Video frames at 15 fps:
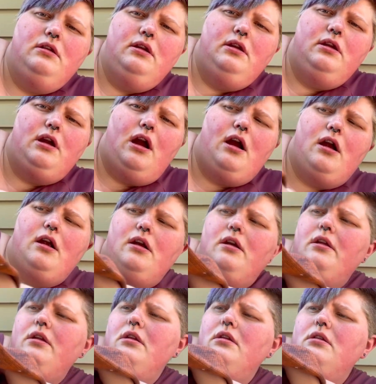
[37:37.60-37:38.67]
yard
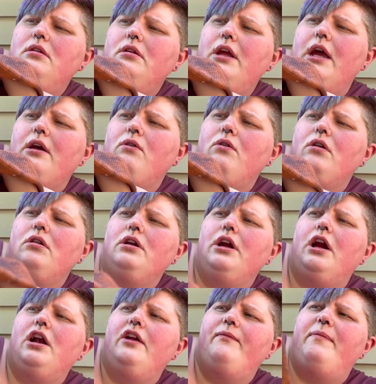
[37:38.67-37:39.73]

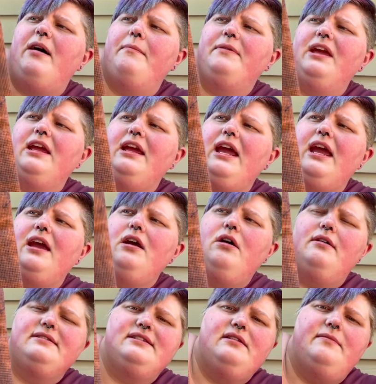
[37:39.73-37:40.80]
of Pumpkin King,
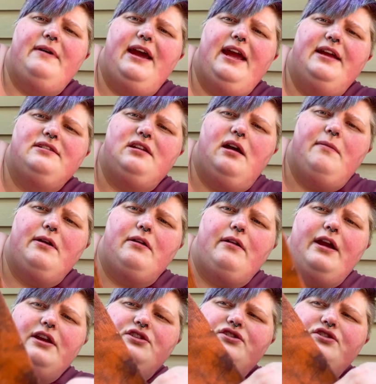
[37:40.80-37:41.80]
also by Atomic Ranch